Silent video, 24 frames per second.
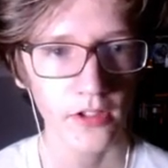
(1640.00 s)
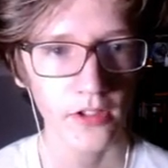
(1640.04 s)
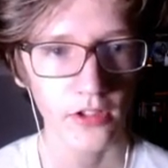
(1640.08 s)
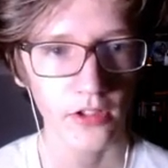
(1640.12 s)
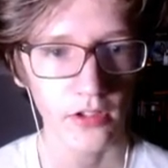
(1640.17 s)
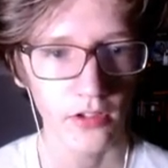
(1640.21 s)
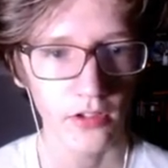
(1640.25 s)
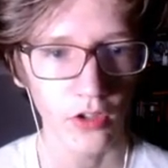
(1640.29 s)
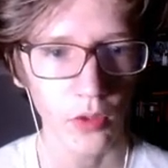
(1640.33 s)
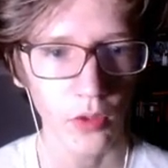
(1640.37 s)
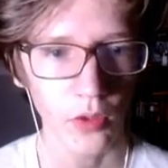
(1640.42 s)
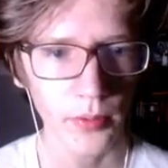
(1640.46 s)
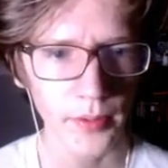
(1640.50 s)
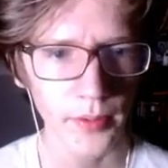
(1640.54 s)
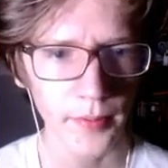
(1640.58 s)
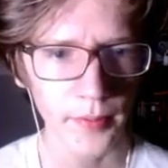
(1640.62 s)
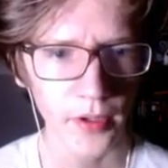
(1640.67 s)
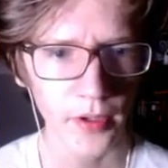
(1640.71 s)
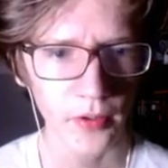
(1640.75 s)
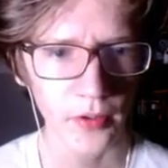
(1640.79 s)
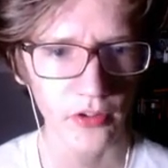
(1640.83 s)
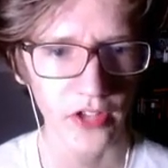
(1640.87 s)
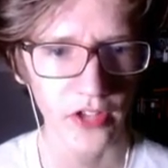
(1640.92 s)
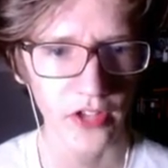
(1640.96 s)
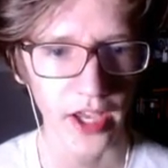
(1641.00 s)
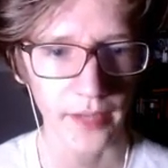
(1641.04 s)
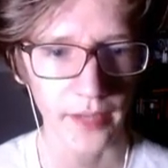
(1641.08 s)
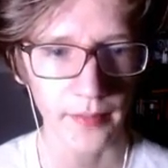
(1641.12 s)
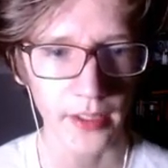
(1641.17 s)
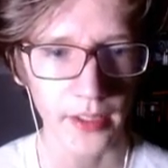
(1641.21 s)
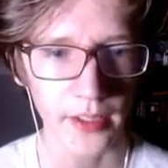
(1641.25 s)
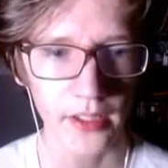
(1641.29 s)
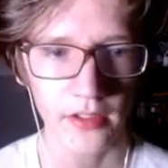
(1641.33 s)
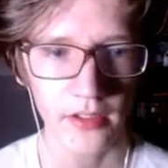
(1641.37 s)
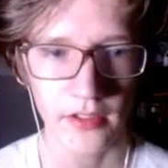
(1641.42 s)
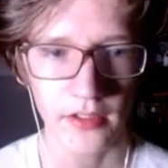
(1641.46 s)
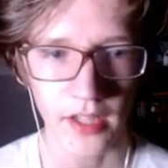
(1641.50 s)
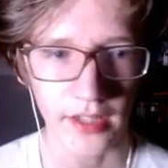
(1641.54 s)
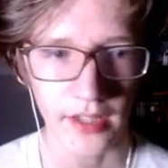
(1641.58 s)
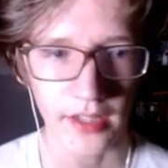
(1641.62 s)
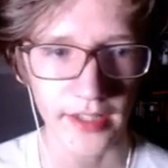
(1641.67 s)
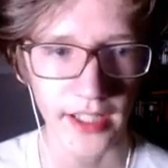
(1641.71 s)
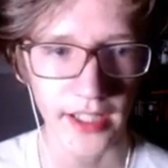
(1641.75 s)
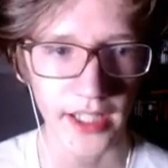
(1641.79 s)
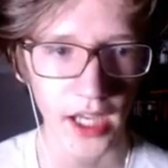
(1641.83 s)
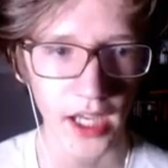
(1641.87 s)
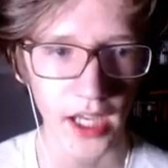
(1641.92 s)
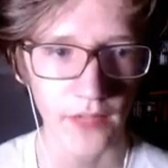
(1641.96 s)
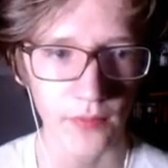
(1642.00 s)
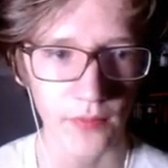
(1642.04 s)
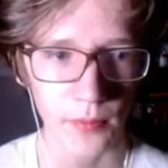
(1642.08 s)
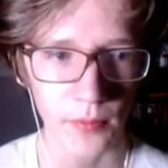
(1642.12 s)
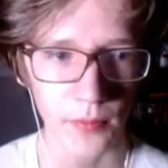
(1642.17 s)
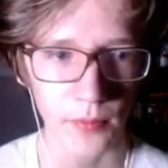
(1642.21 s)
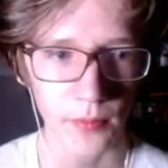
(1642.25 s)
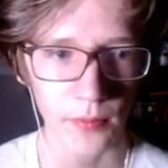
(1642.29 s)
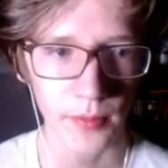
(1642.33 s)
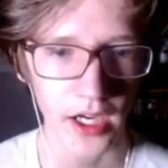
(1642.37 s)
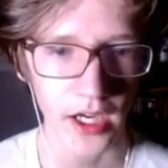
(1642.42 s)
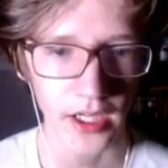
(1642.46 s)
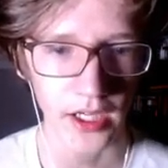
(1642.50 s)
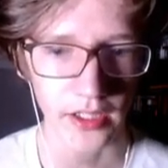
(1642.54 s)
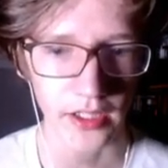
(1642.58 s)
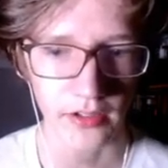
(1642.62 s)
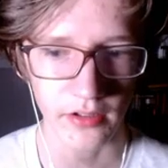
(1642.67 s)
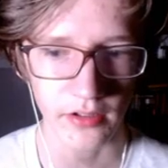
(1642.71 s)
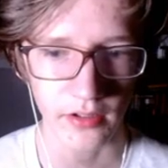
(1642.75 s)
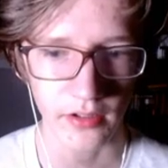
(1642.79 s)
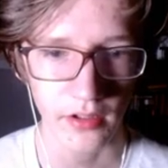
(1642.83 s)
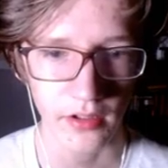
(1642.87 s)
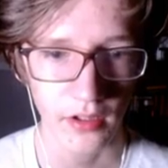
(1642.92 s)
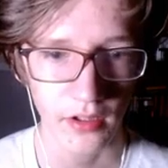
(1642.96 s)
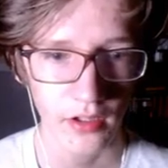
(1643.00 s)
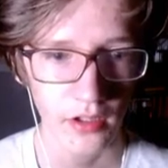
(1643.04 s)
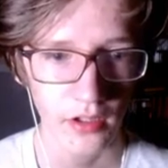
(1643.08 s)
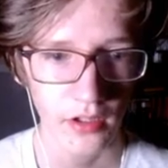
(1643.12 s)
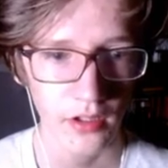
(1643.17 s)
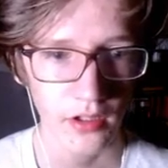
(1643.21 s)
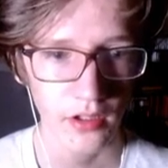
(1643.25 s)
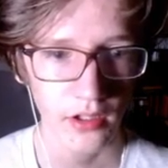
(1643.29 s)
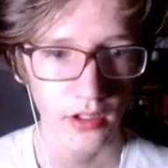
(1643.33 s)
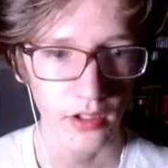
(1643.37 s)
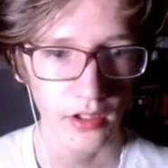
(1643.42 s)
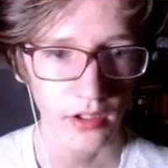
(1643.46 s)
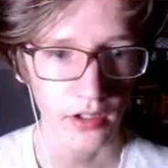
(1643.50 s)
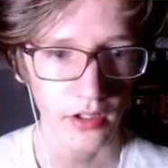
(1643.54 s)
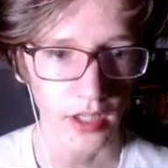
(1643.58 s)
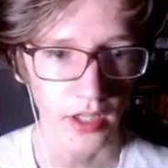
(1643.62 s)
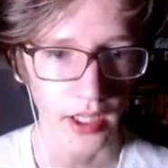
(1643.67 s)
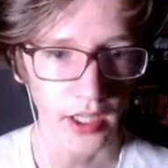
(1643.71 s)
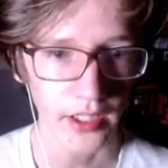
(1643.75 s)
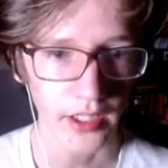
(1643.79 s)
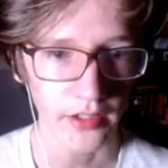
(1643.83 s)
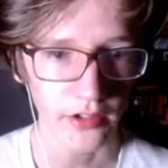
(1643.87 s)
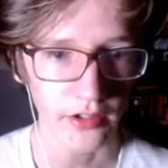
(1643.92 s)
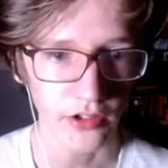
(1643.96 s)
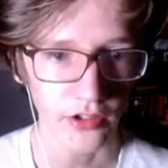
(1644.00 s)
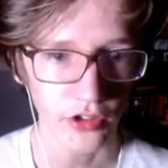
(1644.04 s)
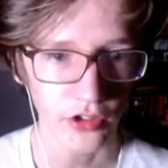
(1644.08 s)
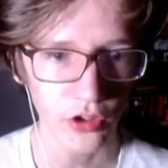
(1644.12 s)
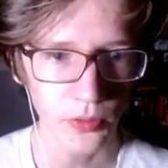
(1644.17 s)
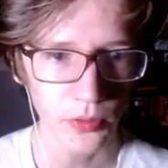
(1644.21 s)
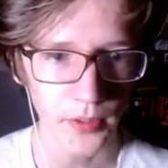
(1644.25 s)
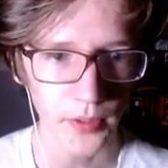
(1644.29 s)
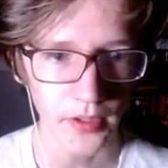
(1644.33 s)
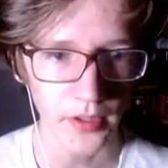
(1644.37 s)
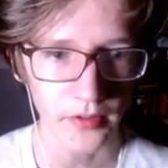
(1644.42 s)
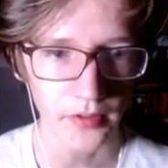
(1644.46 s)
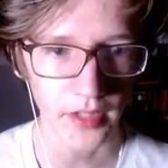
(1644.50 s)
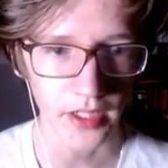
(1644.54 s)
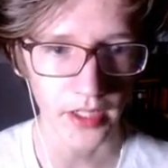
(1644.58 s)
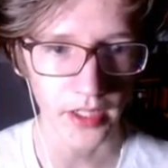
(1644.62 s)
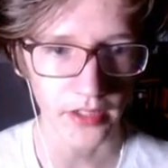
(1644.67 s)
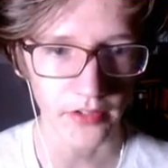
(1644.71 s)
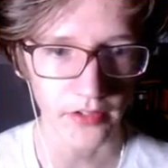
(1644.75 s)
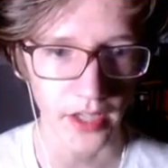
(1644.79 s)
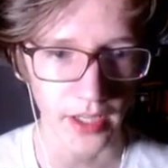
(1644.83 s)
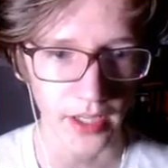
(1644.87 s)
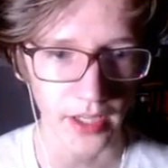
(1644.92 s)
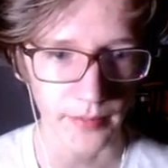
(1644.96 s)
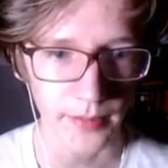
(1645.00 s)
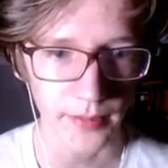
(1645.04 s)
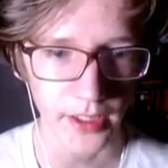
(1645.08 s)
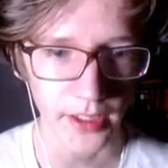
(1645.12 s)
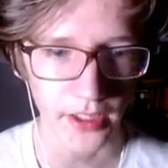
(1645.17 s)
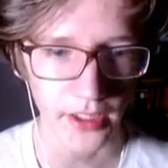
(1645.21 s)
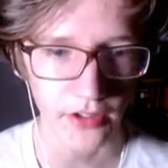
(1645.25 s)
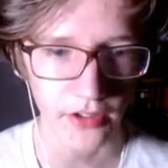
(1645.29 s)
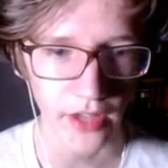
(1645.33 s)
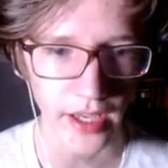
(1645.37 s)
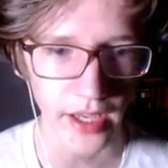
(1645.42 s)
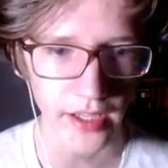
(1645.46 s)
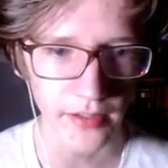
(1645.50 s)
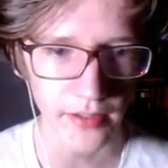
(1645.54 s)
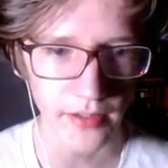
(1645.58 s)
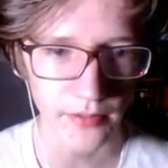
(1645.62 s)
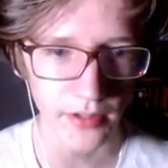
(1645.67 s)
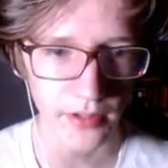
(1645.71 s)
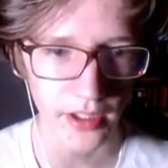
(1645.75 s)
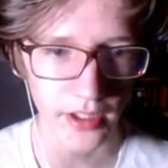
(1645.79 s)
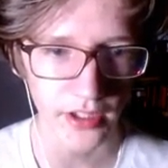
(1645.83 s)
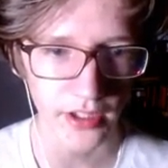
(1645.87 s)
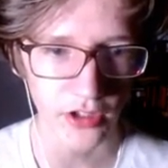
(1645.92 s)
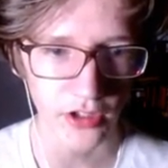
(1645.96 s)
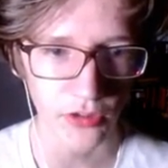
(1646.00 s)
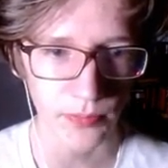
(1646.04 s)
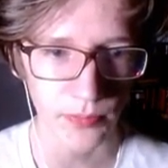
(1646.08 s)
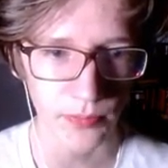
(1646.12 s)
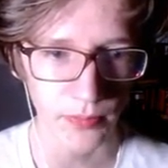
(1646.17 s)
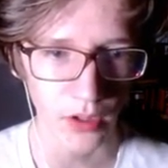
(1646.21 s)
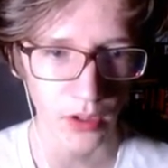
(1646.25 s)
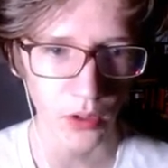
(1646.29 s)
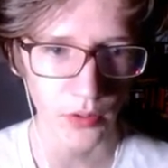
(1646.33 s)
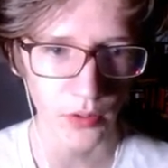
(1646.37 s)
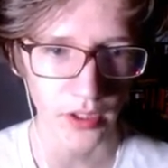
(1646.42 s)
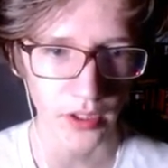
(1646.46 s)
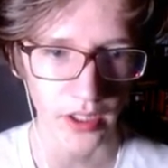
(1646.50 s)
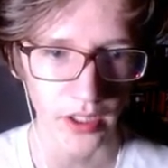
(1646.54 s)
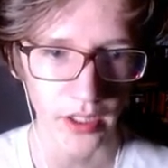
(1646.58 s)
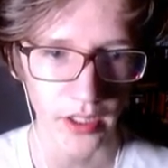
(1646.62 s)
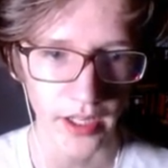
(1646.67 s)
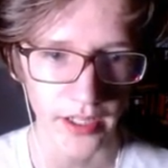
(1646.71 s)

Nobody better attack me. Not that guy from behind. And you better not attack me. His head exploded.